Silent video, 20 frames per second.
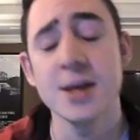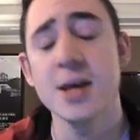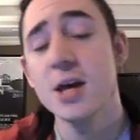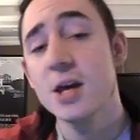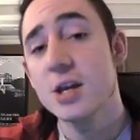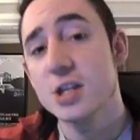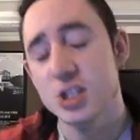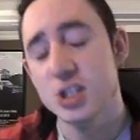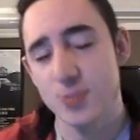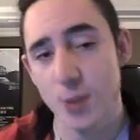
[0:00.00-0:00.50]

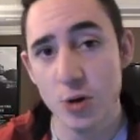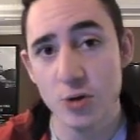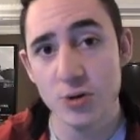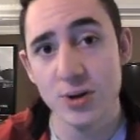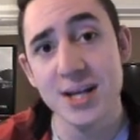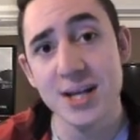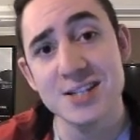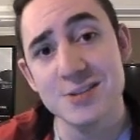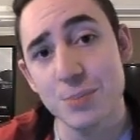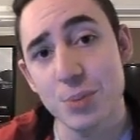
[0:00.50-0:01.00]
Smoke
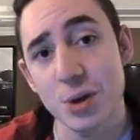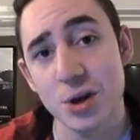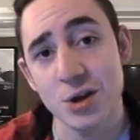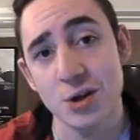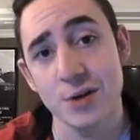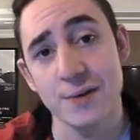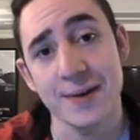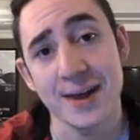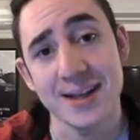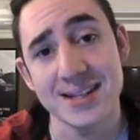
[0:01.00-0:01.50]
grenades for blocking off
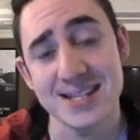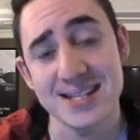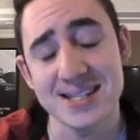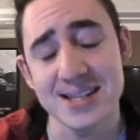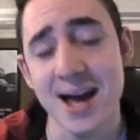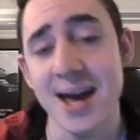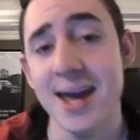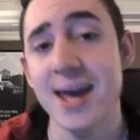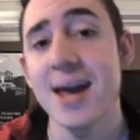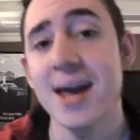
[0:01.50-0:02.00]
lines of
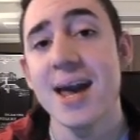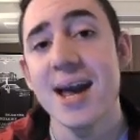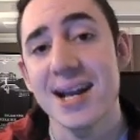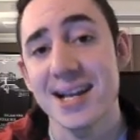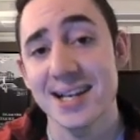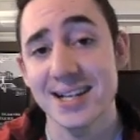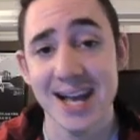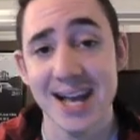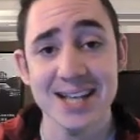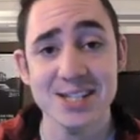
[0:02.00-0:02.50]
sight,
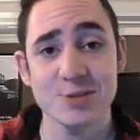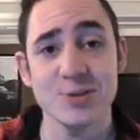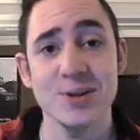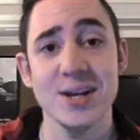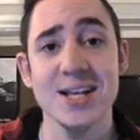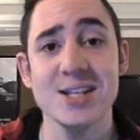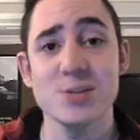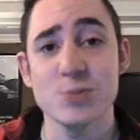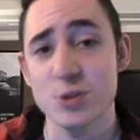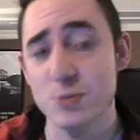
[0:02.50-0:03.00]
gas
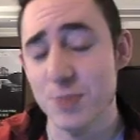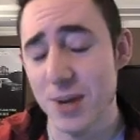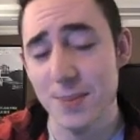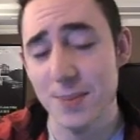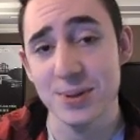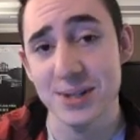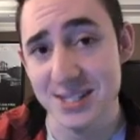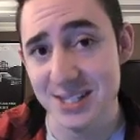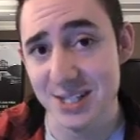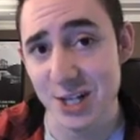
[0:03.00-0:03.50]
grenades, which people are
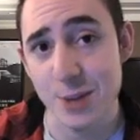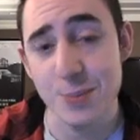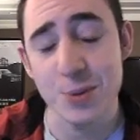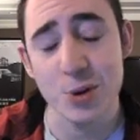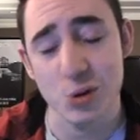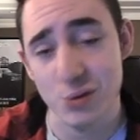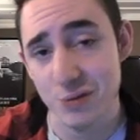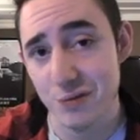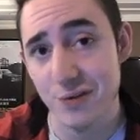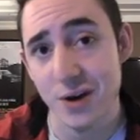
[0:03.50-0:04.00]
sleeping
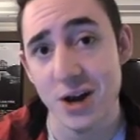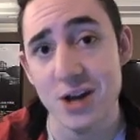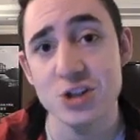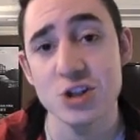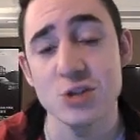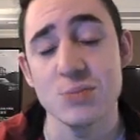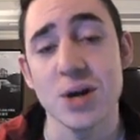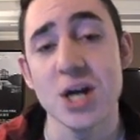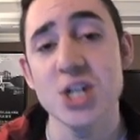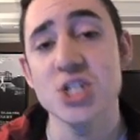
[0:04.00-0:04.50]
on far too
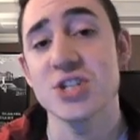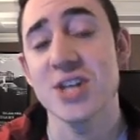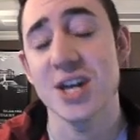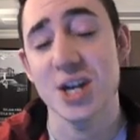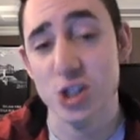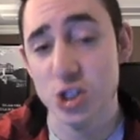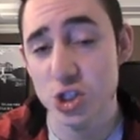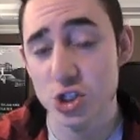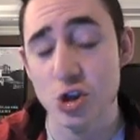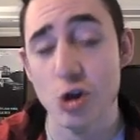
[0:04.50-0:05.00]
much. They are
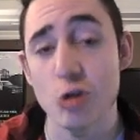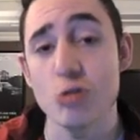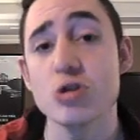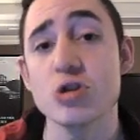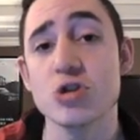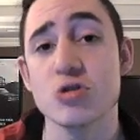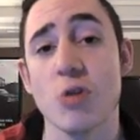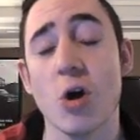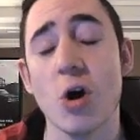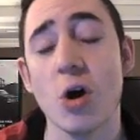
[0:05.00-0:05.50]
so
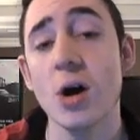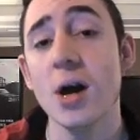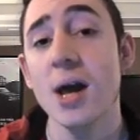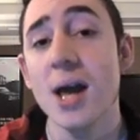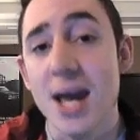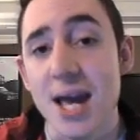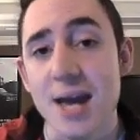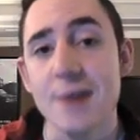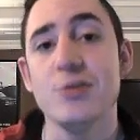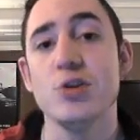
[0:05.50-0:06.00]
strong.
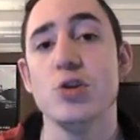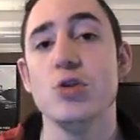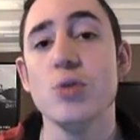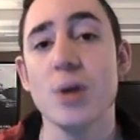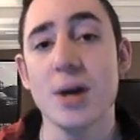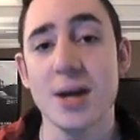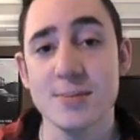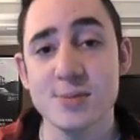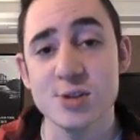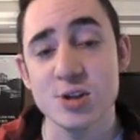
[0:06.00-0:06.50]
If you are
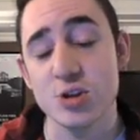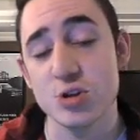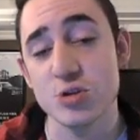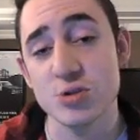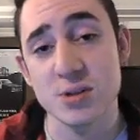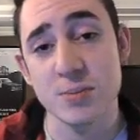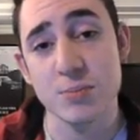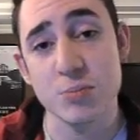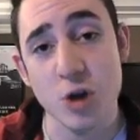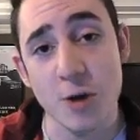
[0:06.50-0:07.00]
able to use
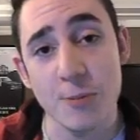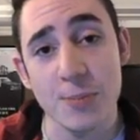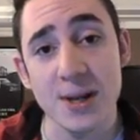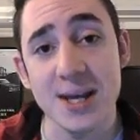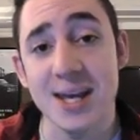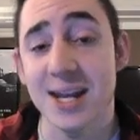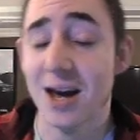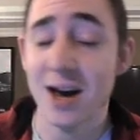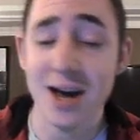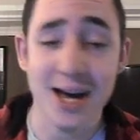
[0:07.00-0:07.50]
them properly, and
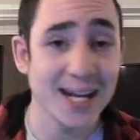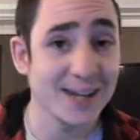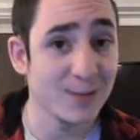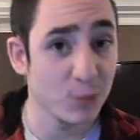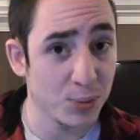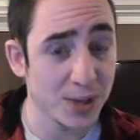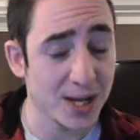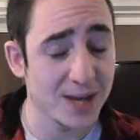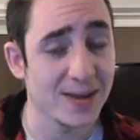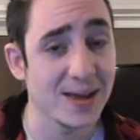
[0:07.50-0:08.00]
a high level
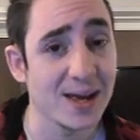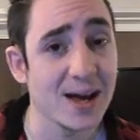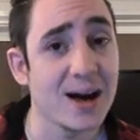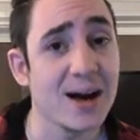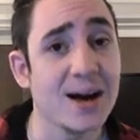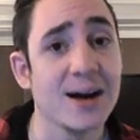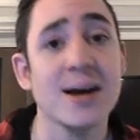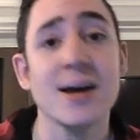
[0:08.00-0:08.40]
play they are,